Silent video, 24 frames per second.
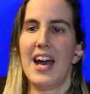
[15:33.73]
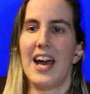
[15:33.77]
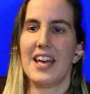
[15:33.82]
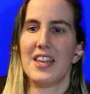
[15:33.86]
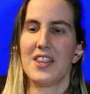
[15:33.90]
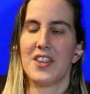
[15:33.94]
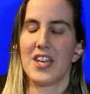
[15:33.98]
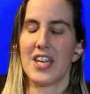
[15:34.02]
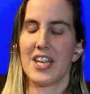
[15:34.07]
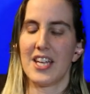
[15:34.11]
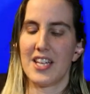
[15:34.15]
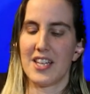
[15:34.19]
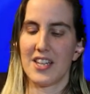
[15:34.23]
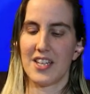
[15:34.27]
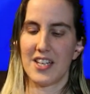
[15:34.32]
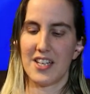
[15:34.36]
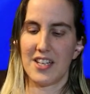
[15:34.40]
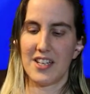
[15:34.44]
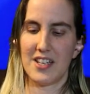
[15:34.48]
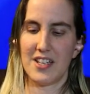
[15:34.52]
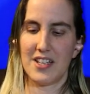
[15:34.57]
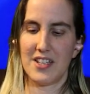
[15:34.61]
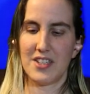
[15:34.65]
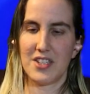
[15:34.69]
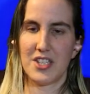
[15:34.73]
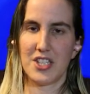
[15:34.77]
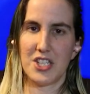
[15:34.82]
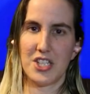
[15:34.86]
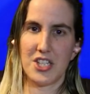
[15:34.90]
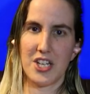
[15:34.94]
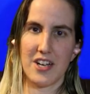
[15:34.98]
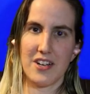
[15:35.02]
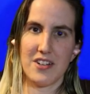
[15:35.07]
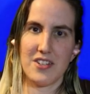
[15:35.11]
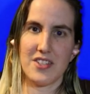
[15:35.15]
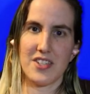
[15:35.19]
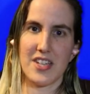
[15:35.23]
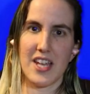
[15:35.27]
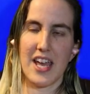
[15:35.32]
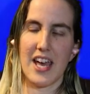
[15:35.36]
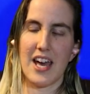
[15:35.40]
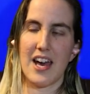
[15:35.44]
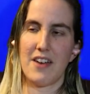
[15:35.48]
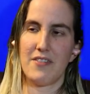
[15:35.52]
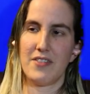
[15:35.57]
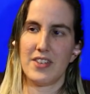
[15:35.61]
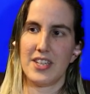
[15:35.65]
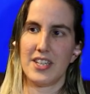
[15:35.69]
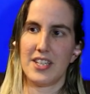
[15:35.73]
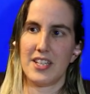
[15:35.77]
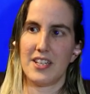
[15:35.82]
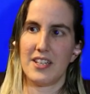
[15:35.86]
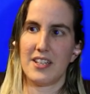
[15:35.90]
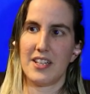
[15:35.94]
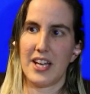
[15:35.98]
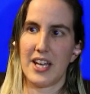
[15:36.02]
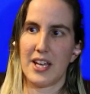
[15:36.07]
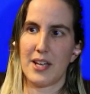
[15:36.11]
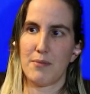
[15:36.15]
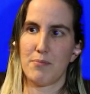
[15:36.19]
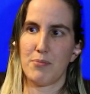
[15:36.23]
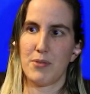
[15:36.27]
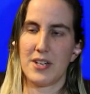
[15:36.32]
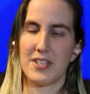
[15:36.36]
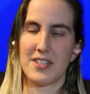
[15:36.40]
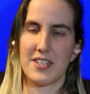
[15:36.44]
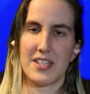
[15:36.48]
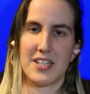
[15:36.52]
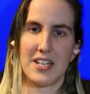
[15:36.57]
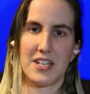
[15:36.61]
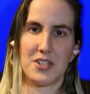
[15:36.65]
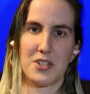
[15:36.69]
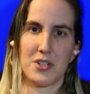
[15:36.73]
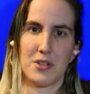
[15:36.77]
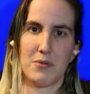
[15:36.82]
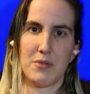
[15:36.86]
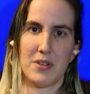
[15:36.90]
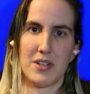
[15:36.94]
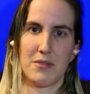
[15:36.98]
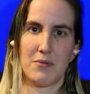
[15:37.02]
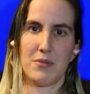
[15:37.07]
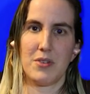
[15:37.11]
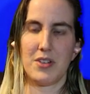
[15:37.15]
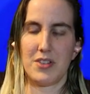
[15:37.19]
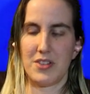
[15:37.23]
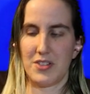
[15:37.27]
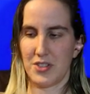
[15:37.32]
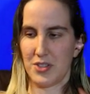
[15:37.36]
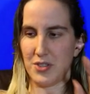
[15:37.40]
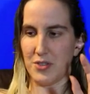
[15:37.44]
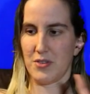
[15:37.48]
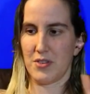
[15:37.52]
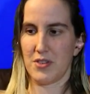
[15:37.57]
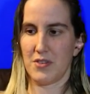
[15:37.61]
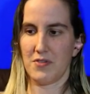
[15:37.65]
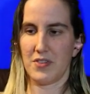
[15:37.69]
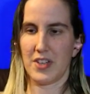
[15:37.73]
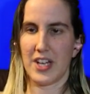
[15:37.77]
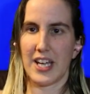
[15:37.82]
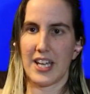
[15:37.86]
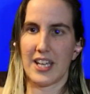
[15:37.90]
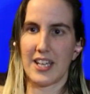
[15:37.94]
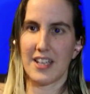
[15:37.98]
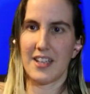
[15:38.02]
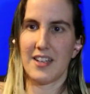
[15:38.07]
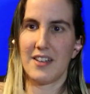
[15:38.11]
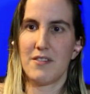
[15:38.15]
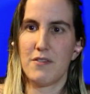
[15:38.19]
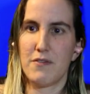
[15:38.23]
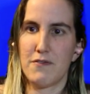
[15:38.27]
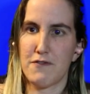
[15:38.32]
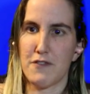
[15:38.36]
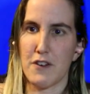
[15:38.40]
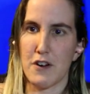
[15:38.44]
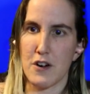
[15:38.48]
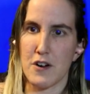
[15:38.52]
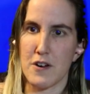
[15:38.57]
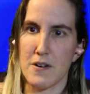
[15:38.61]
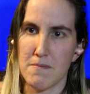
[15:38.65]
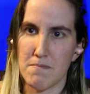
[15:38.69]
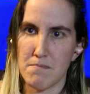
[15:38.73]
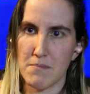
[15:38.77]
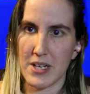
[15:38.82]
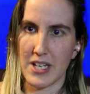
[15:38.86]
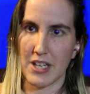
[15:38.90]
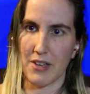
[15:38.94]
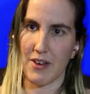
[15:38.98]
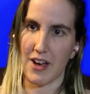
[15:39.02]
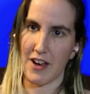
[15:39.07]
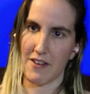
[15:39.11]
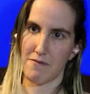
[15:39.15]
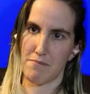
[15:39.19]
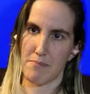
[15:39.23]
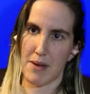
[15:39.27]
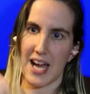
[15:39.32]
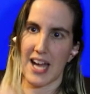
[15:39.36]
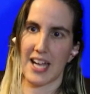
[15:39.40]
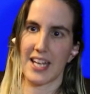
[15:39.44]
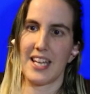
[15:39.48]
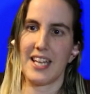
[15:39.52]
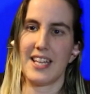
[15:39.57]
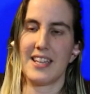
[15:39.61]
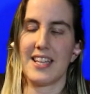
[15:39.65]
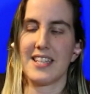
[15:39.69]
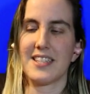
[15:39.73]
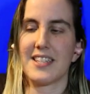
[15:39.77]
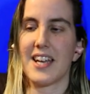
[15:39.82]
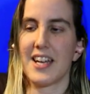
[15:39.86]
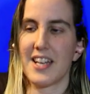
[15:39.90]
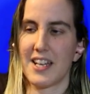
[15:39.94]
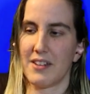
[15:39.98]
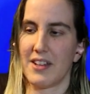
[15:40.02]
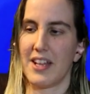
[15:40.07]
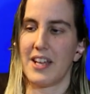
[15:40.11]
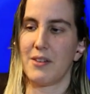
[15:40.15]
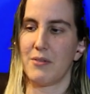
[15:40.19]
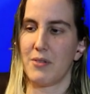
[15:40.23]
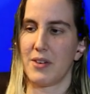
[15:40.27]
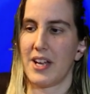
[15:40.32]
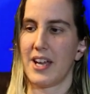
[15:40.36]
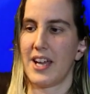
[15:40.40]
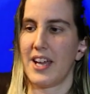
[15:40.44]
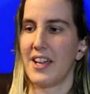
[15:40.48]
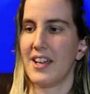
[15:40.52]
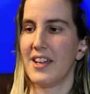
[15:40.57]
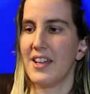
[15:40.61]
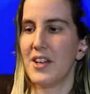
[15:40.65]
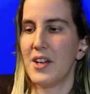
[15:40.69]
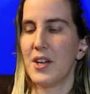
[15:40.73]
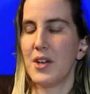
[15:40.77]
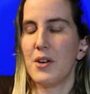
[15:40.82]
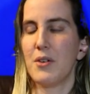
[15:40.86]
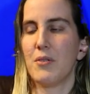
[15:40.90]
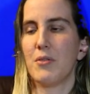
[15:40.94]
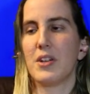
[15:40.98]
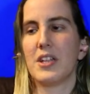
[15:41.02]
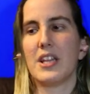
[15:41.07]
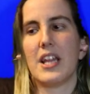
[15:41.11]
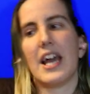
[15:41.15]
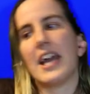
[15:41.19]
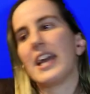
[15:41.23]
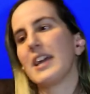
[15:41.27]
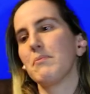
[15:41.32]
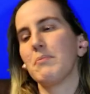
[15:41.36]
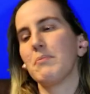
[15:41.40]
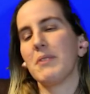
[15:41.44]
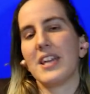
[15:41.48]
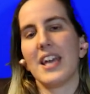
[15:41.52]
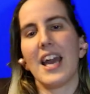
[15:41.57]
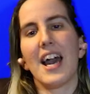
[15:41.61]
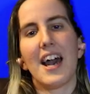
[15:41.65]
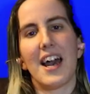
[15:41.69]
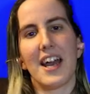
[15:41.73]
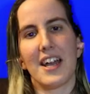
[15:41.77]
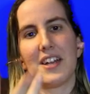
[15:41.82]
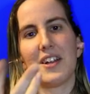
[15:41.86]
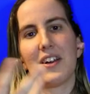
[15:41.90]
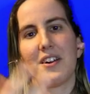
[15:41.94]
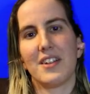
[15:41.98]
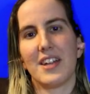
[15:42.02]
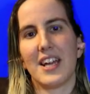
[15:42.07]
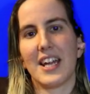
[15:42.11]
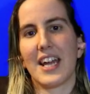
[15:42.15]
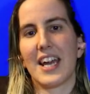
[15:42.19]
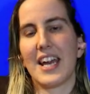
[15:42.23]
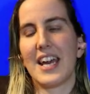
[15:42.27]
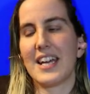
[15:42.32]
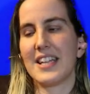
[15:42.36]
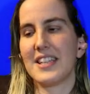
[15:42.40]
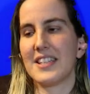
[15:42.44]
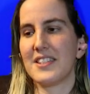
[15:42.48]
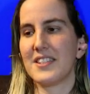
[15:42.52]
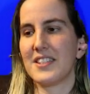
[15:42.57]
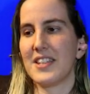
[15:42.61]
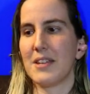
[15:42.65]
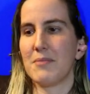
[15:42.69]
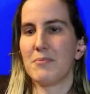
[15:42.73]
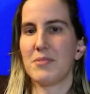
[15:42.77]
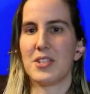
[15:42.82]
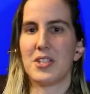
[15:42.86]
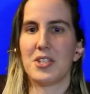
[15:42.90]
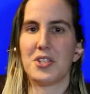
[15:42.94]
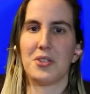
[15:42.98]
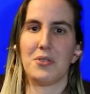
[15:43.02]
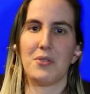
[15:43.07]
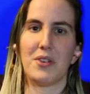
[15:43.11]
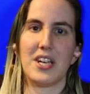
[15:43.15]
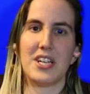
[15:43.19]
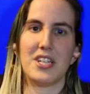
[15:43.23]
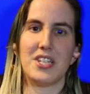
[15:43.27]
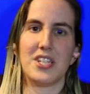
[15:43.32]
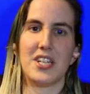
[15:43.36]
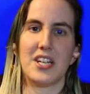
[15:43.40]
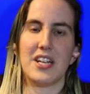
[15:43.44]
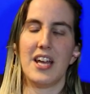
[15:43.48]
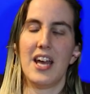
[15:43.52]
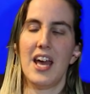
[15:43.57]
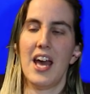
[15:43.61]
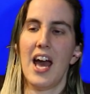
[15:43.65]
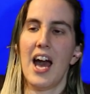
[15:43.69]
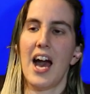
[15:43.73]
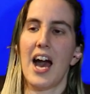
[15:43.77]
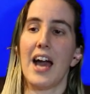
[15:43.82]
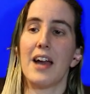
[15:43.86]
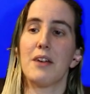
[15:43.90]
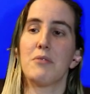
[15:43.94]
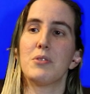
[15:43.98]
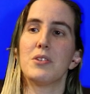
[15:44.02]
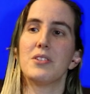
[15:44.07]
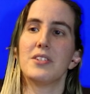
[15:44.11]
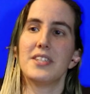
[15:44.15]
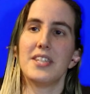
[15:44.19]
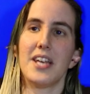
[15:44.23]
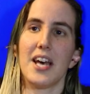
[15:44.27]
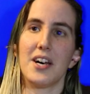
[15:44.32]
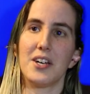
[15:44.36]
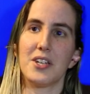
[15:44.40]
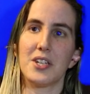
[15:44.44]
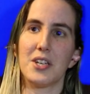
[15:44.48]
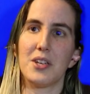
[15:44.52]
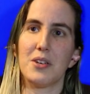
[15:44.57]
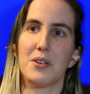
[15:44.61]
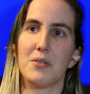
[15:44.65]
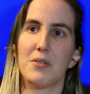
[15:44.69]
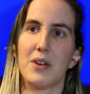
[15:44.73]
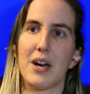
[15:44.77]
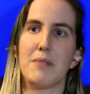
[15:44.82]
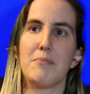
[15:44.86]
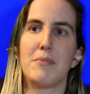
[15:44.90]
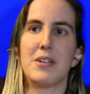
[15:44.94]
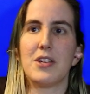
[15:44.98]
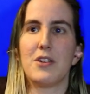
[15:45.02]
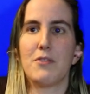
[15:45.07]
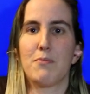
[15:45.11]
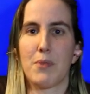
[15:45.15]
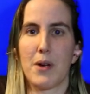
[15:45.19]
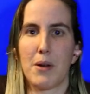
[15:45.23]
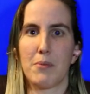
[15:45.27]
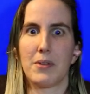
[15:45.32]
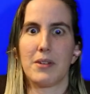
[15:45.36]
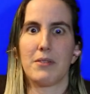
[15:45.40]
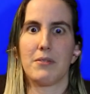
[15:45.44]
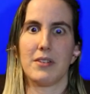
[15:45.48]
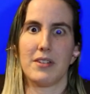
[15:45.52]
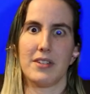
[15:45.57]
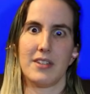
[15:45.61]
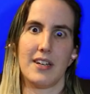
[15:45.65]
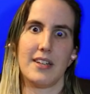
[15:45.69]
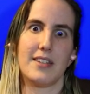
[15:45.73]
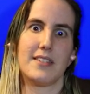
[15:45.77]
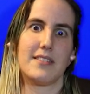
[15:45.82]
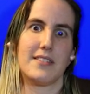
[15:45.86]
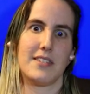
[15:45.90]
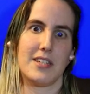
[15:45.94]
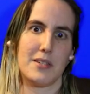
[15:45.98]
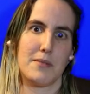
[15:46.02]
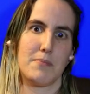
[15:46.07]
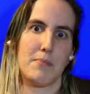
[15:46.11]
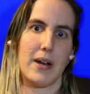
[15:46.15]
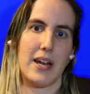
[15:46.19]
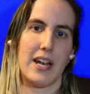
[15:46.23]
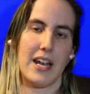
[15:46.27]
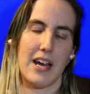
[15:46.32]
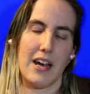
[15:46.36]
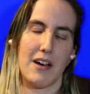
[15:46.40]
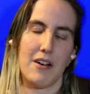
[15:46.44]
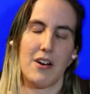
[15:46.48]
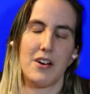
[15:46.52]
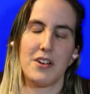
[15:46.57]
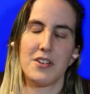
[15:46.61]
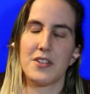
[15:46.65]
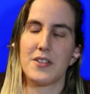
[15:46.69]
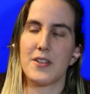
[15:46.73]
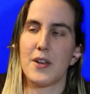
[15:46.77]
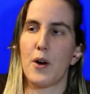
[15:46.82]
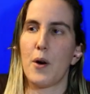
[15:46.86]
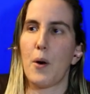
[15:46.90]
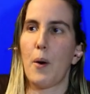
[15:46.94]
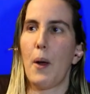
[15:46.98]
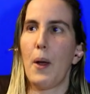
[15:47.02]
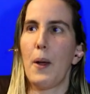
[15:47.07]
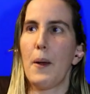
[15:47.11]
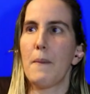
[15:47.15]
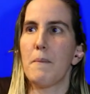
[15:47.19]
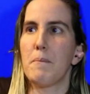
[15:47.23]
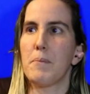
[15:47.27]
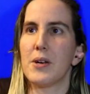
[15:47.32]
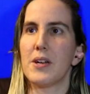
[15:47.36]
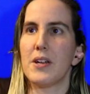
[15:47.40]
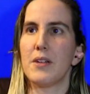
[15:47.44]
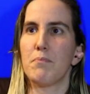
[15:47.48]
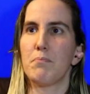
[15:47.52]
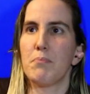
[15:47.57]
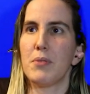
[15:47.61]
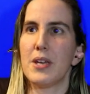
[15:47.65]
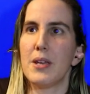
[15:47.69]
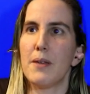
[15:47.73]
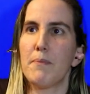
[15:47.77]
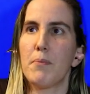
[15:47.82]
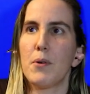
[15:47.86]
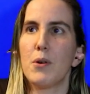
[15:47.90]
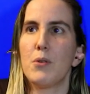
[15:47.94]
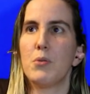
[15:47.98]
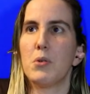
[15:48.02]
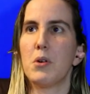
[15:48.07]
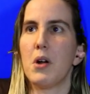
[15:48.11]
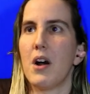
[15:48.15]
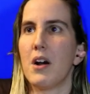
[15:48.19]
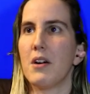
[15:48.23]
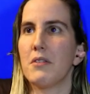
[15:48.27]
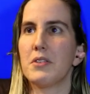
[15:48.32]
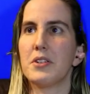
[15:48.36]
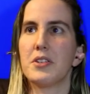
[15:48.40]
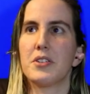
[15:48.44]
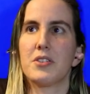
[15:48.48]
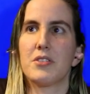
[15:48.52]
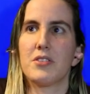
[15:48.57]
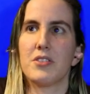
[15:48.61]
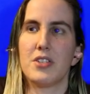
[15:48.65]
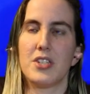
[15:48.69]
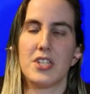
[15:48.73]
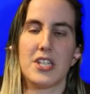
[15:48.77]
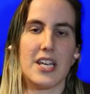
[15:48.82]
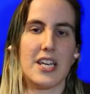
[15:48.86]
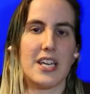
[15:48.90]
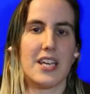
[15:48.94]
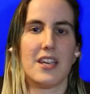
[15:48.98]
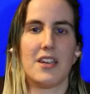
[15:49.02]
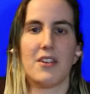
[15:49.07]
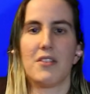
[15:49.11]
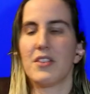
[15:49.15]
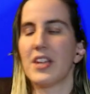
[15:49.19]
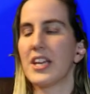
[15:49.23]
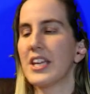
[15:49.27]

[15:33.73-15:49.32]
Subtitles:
I think the chairs they have in the, like, presidential one, where they're sort of, like, firm, but you have backing, that's kind of like what I would like. But yeah, I know, like, I had the same situation. I will tell you, I mean, you've probably realized this by now also, but people will always critique you.